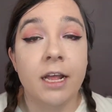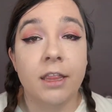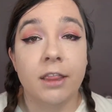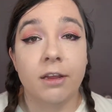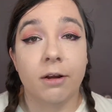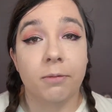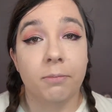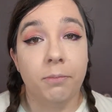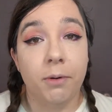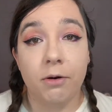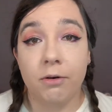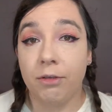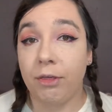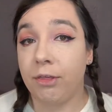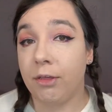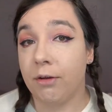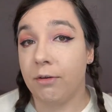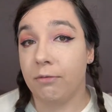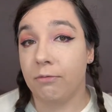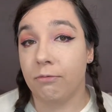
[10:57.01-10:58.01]
They're
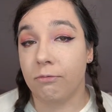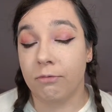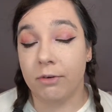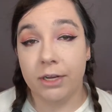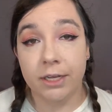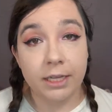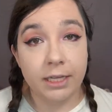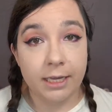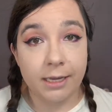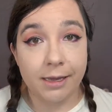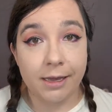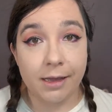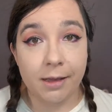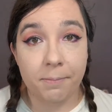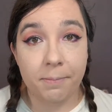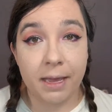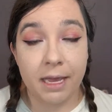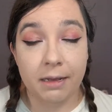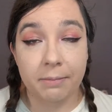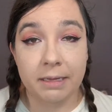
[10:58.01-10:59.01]
both really
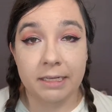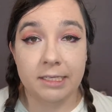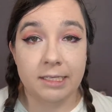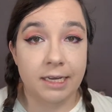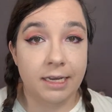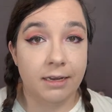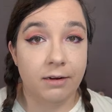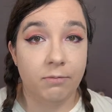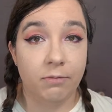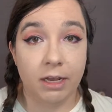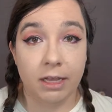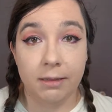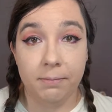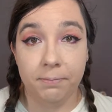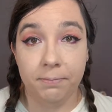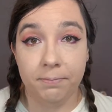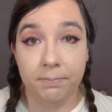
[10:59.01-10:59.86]
pigmented, really